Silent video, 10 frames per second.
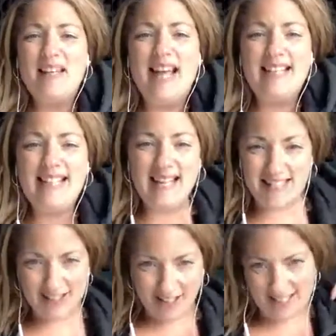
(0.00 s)
and
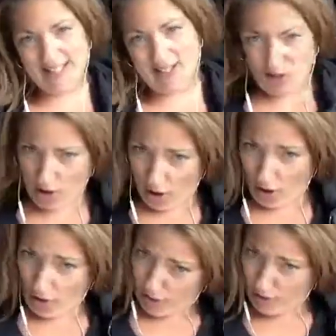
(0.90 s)
yet it is
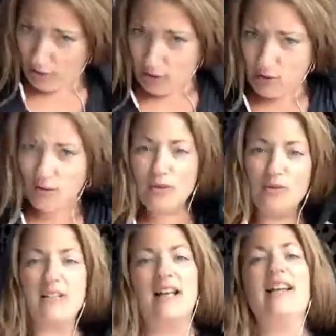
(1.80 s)

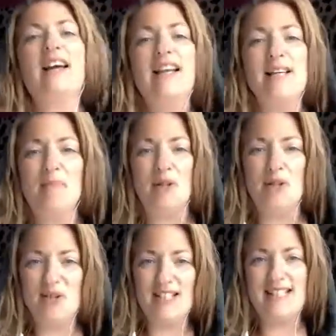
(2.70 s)
cold, and I need my
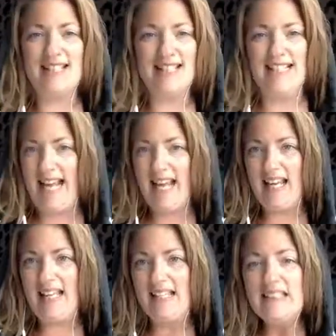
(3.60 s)
hoodie
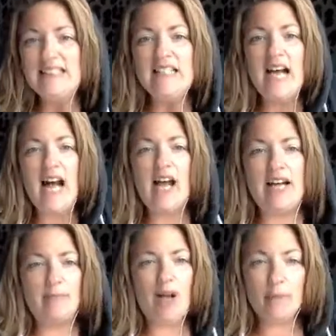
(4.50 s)
today. I
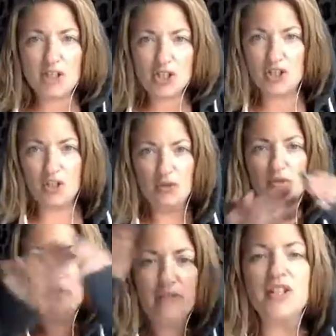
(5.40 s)
am coming to you
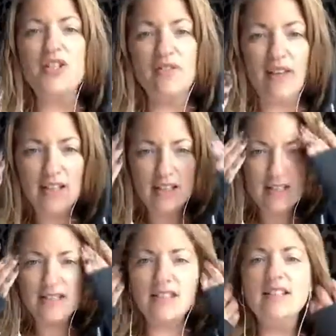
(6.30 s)

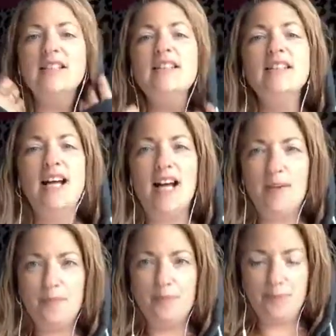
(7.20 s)
fresh-faced
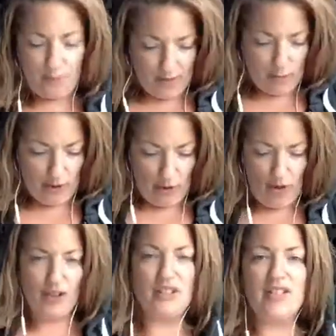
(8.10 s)

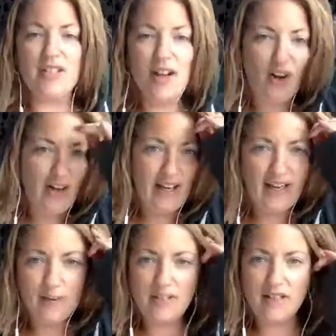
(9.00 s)
because
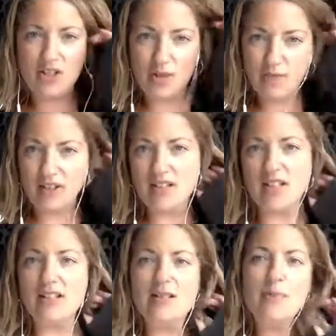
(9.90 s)
I was at the gym first
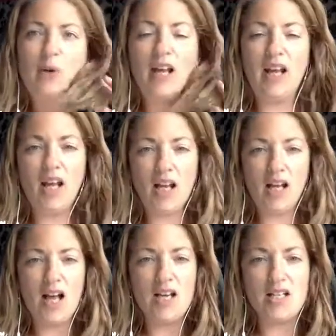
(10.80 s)
thing this
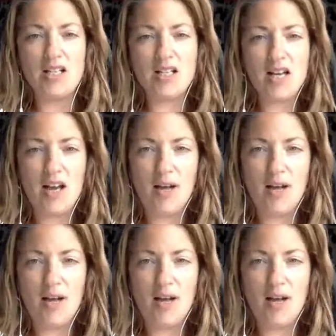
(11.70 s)
morning, and